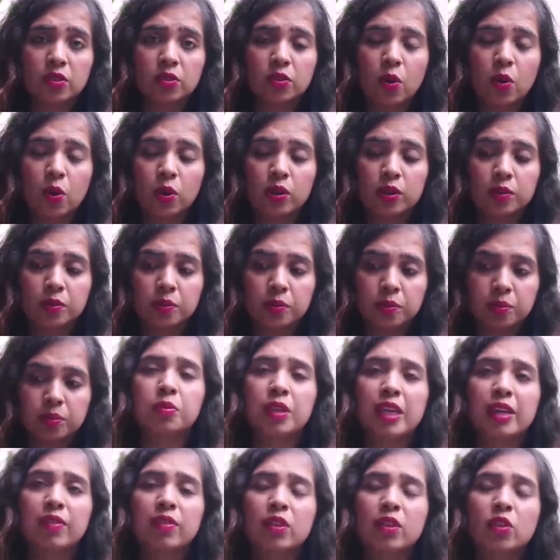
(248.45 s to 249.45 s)
First of all,
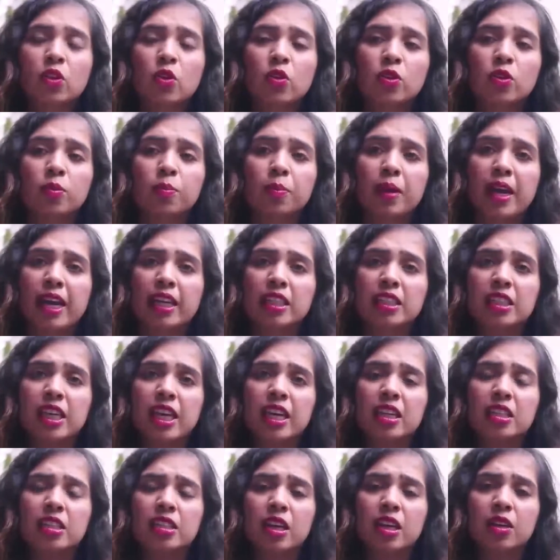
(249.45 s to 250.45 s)
even though the pay
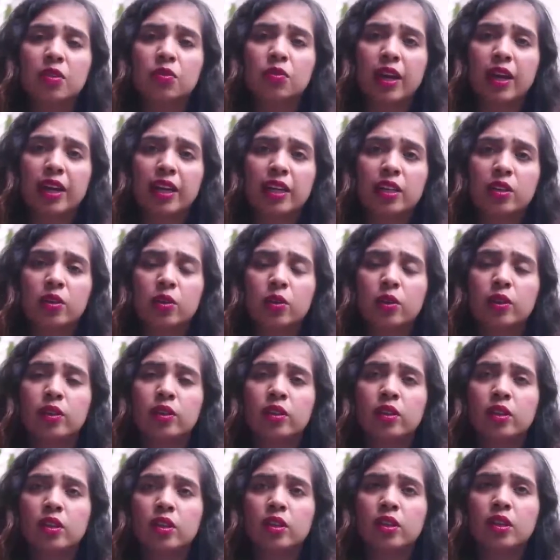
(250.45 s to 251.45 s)
scales are very good,
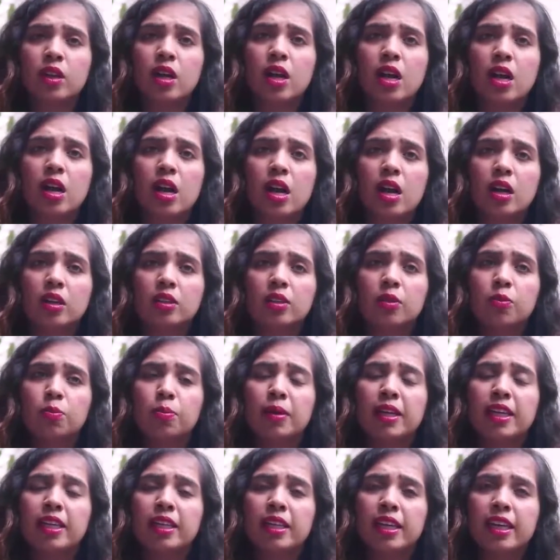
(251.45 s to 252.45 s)
the
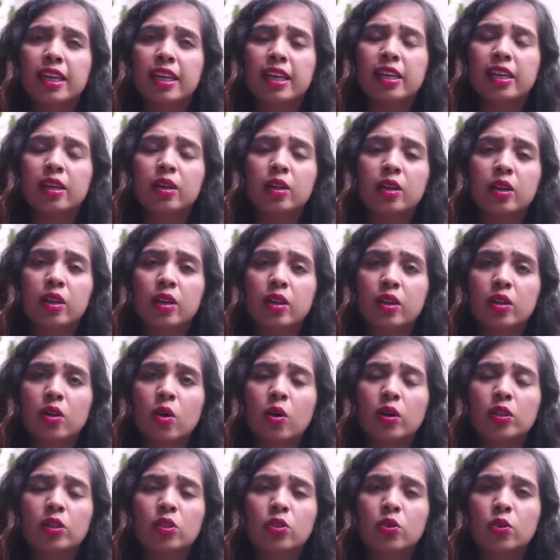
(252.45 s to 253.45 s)
beginning year
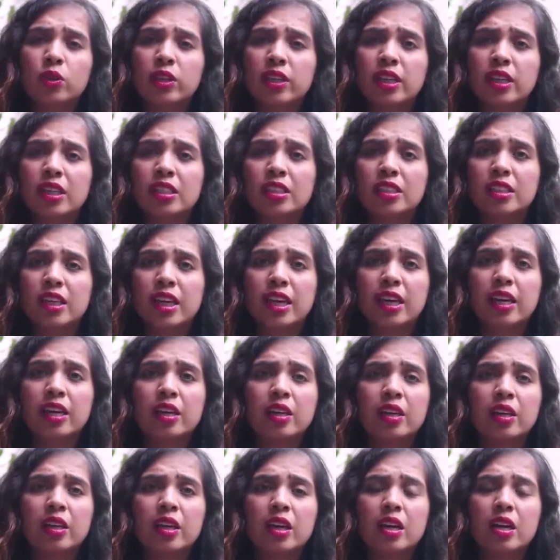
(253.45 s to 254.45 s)
or 2 years,
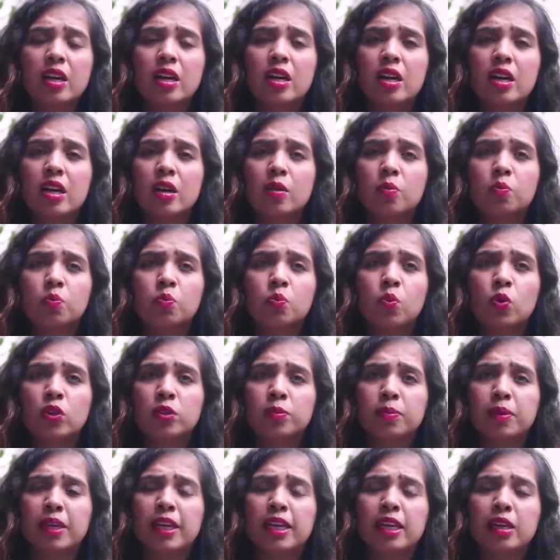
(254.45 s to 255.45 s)
say,
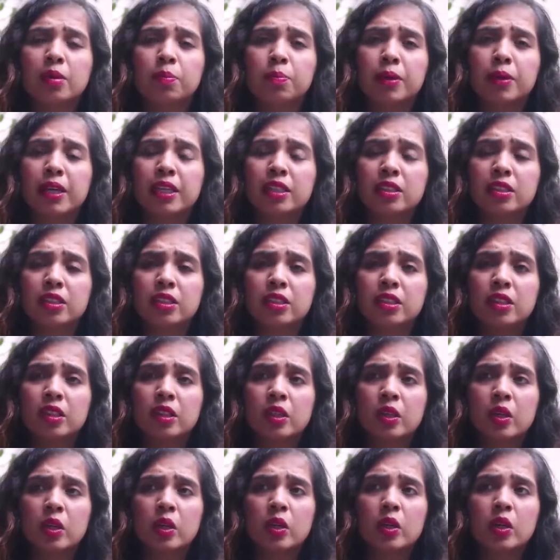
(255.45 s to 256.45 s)
would be a bit
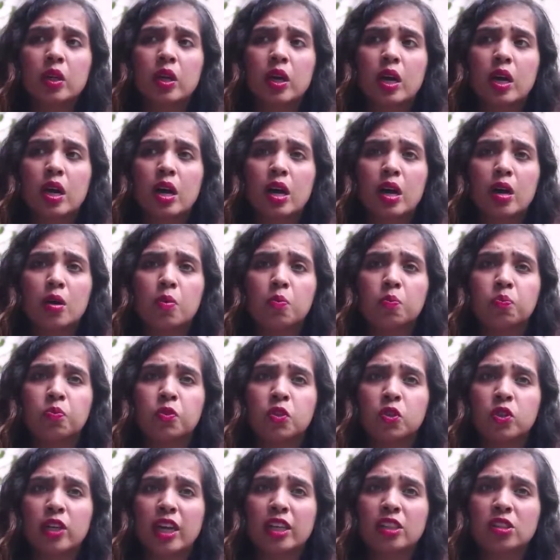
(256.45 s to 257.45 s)

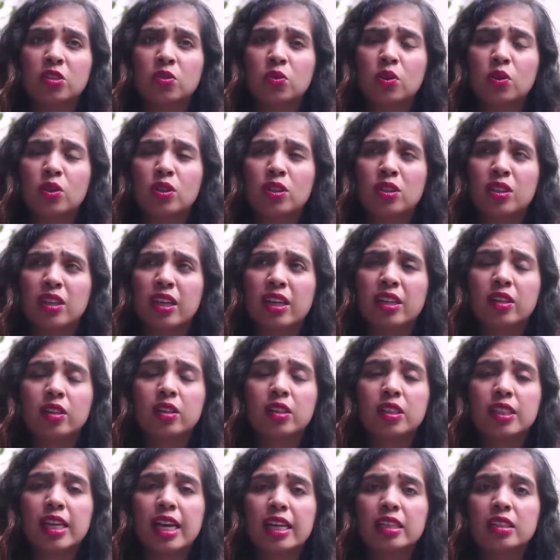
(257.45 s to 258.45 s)
stressful, in
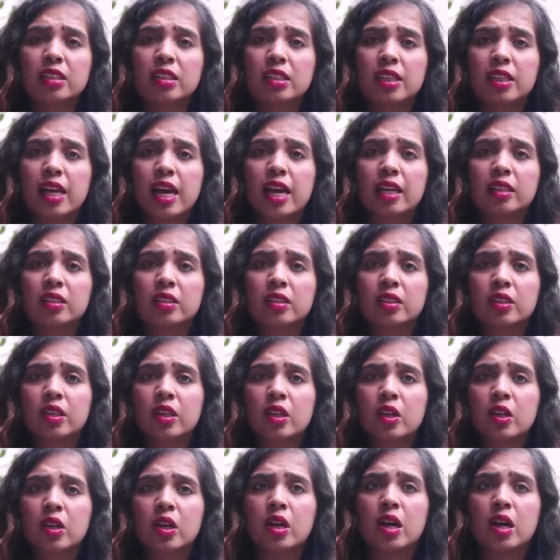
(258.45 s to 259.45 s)
the sense that